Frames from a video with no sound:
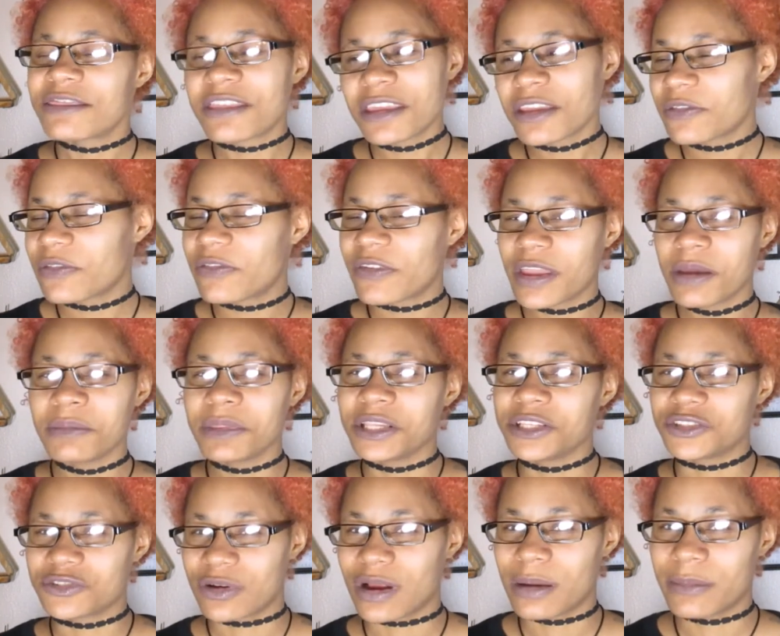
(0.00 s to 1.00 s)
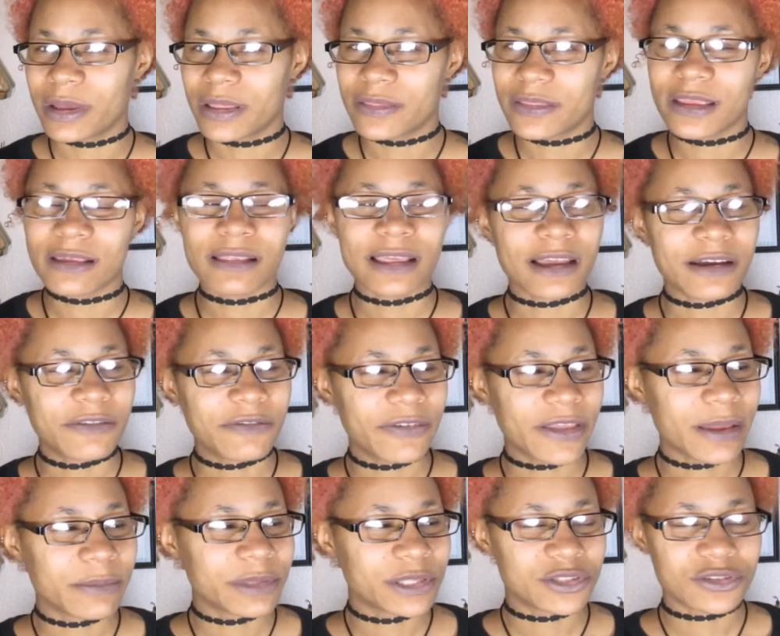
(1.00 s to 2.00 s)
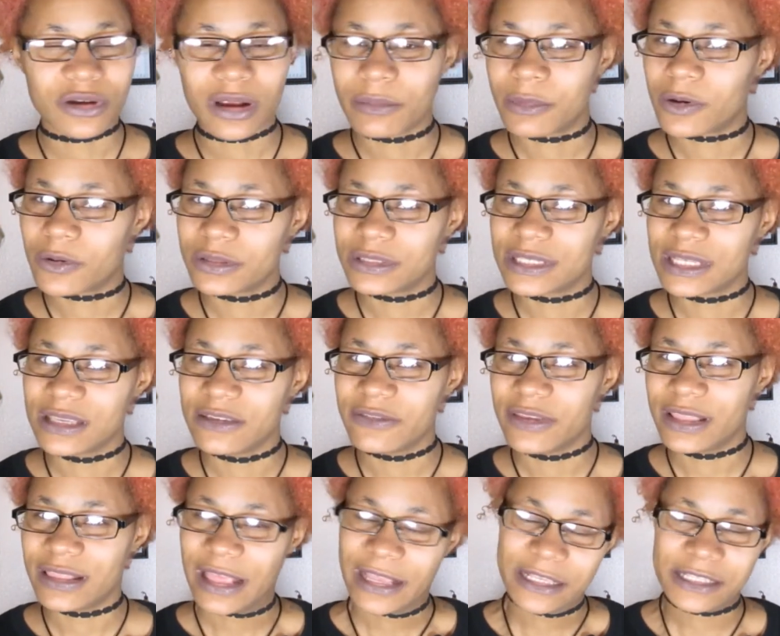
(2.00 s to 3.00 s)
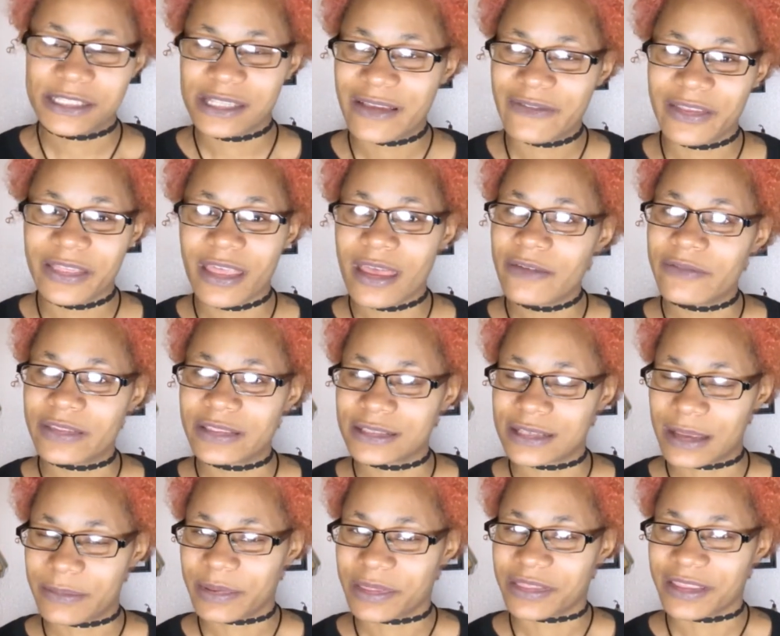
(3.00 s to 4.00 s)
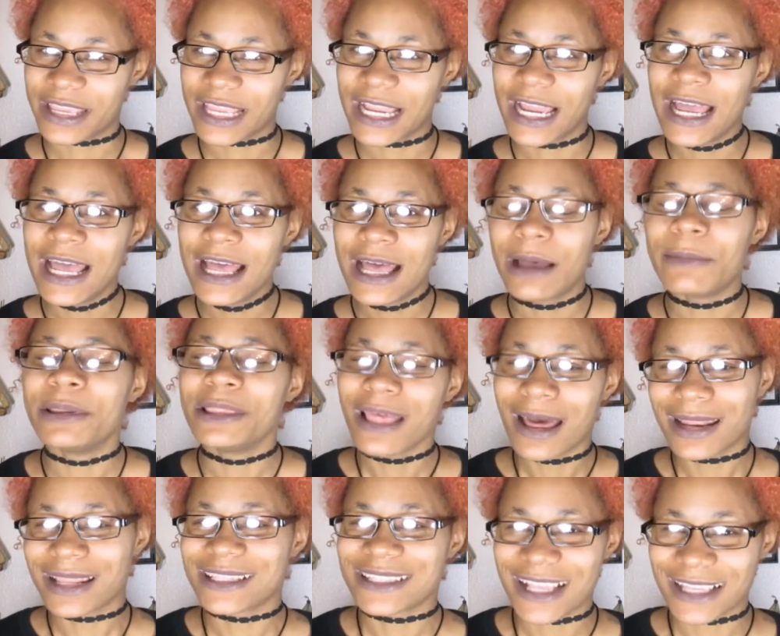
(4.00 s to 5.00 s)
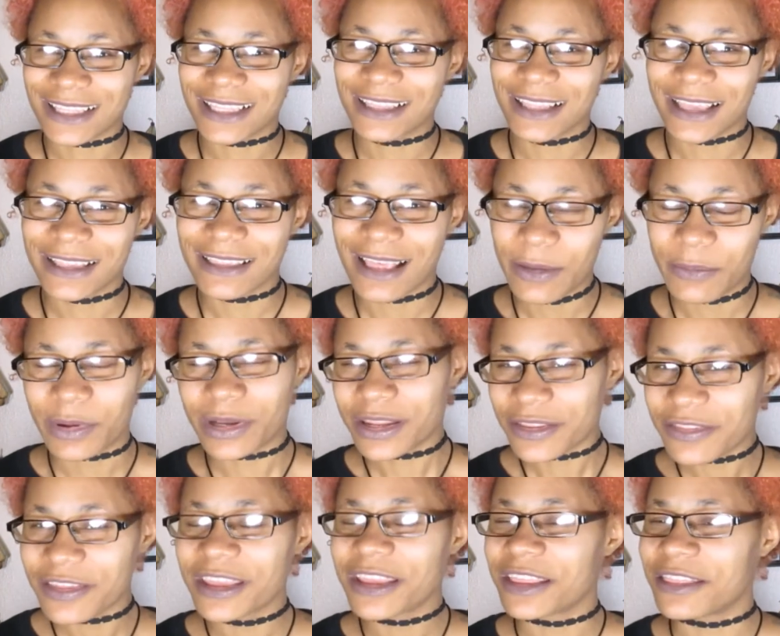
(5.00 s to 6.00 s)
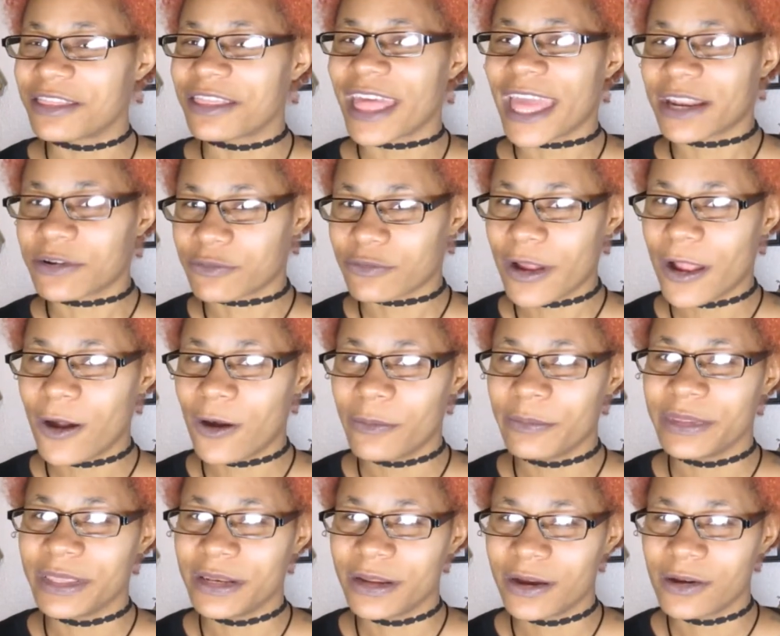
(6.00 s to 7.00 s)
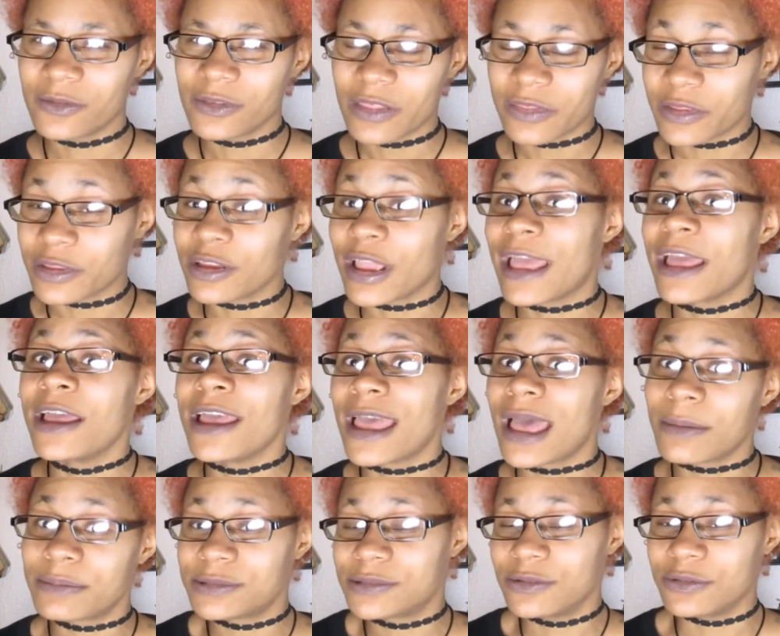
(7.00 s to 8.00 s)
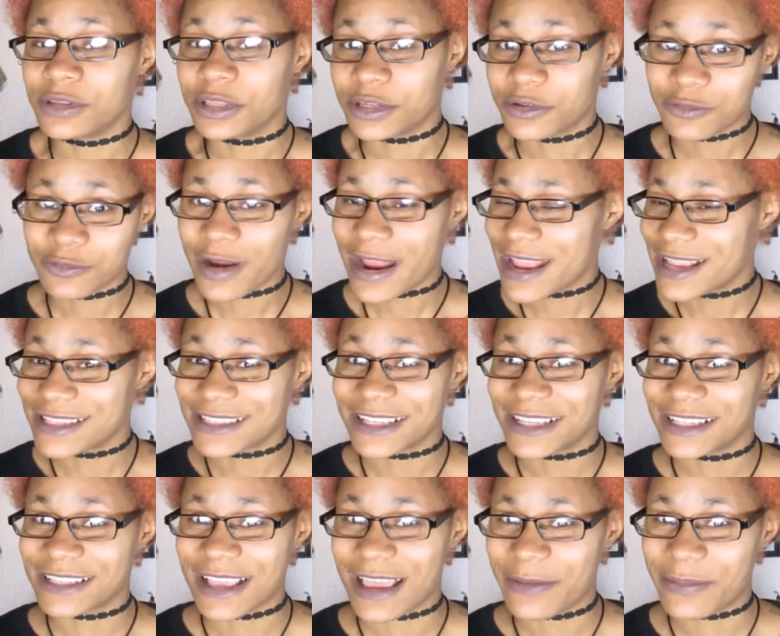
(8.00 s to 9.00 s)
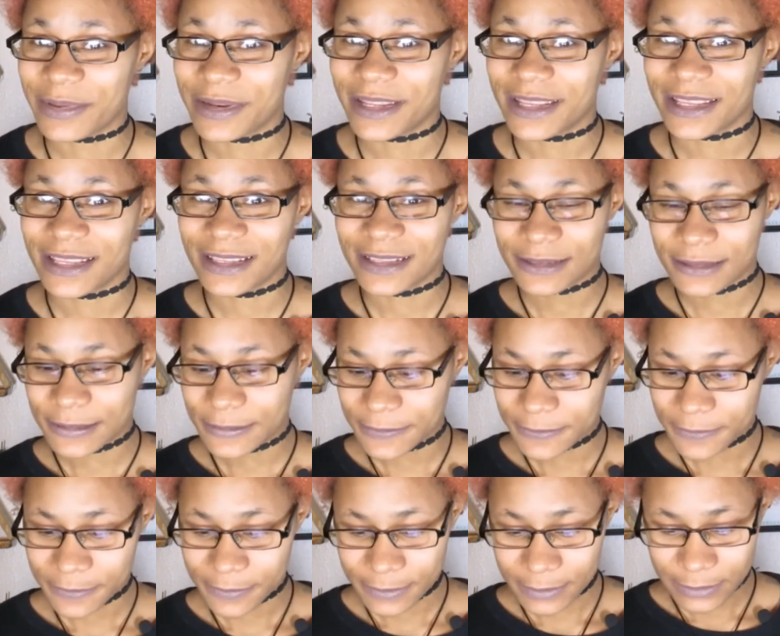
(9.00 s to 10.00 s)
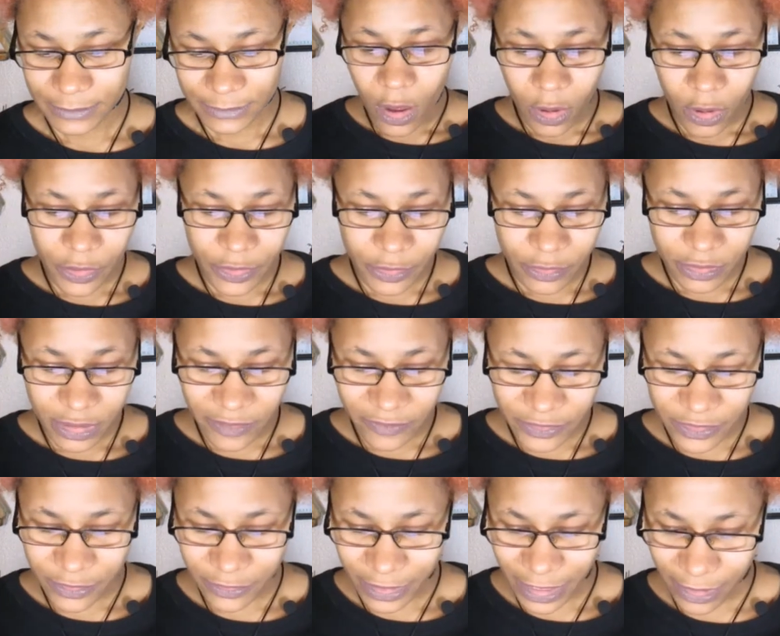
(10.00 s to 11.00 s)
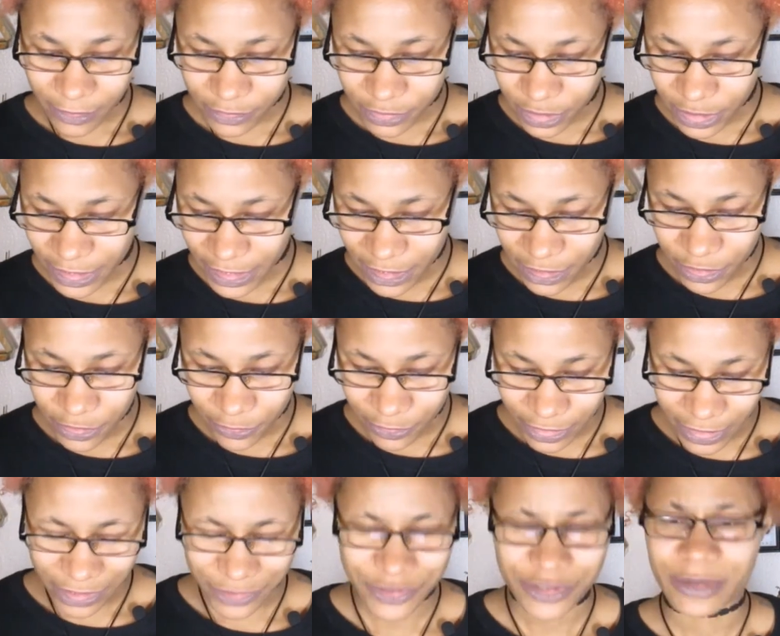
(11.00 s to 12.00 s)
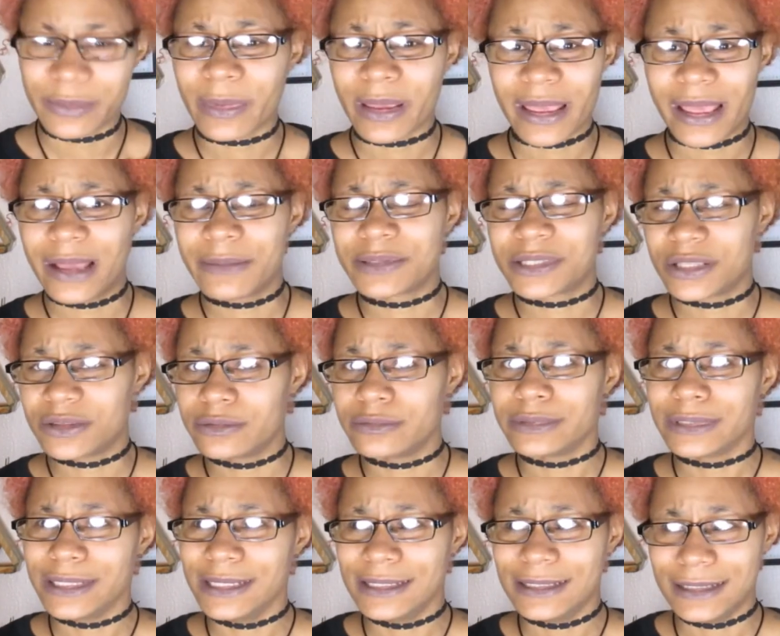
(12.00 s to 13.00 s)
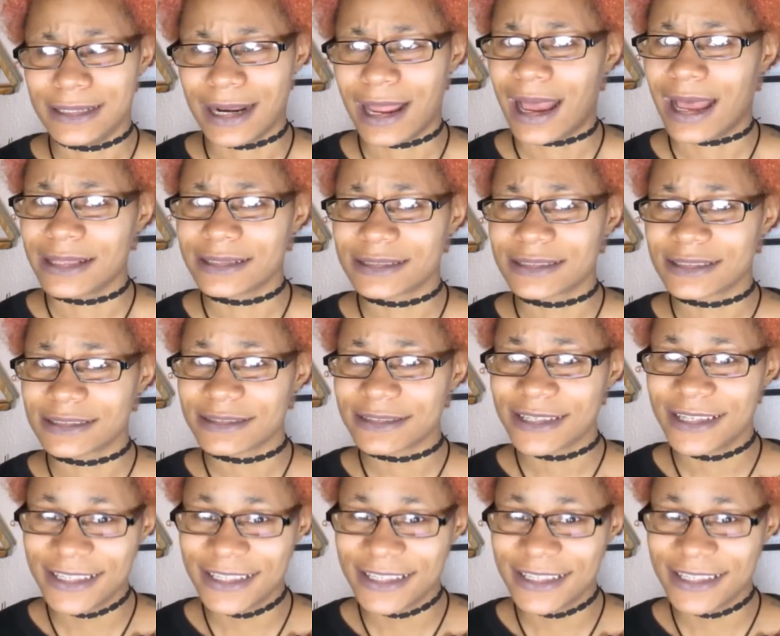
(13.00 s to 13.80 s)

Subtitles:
Think family drama. Think like a family drama on TV, like a Seventh Heaven type of thing. I mean, not exactly like that, but think in that realm, nothing absolutely crazy is happening. Are you in love with your character in your daydream? Absolutely not.